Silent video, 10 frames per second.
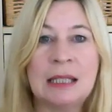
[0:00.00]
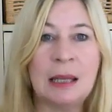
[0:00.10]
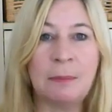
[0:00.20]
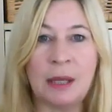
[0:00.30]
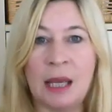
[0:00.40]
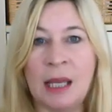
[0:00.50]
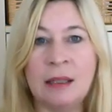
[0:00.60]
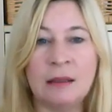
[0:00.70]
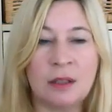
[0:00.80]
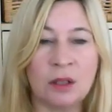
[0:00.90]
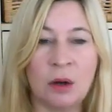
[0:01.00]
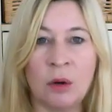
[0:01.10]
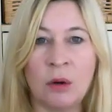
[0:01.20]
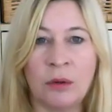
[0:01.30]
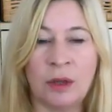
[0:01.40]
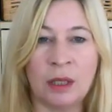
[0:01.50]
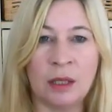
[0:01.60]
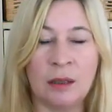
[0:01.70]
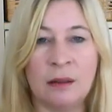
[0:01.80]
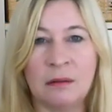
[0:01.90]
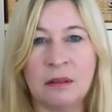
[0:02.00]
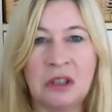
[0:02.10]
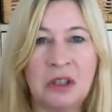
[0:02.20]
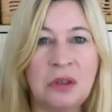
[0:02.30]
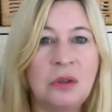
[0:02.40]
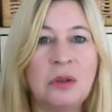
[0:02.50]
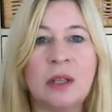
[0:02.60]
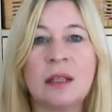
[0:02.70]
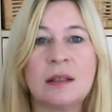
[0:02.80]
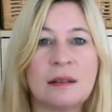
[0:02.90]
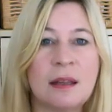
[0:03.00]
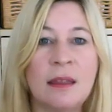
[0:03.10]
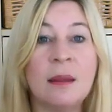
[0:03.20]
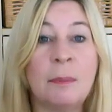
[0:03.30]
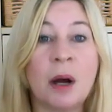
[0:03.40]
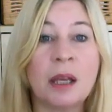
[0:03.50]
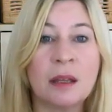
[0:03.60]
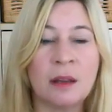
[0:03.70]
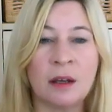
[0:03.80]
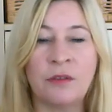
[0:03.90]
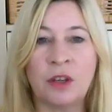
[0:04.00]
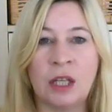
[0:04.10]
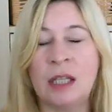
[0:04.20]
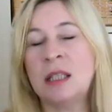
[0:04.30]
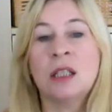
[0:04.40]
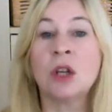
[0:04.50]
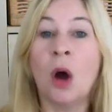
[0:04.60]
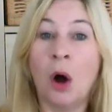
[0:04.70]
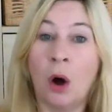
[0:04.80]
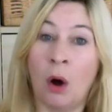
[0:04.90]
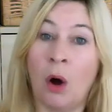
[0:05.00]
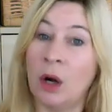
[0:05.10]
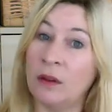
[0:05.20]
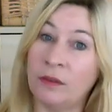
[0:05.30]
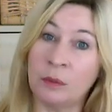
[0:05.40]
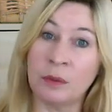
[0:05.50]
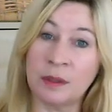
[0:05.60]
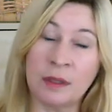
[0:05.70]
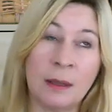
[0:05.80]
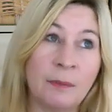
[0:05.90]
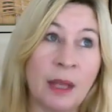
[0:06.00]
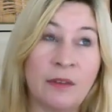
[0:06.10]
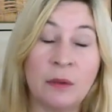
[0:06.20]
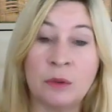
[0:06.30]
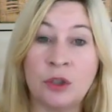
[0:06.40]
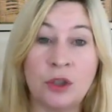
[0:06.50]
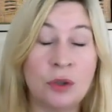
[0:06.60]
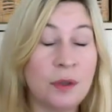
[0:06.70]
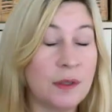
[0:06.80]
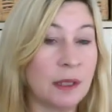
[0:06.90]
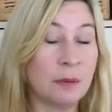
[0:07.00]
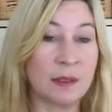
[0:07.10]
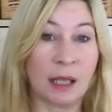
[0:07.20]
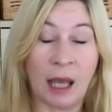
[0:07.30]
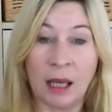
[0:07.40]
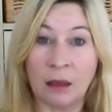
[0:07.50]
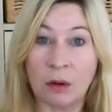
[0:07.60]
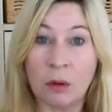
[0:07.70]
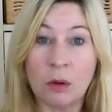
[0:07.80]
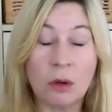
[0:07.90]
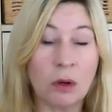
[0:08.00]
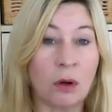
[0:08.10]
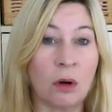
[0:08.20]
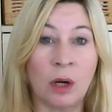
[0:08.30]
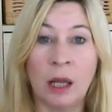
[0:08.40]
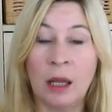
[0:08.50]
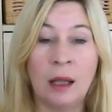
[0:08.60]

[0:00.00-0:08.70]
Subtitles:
dip it into all the goo that's in the bucket that I've created, or if it was juice, say it was a can of Coke or a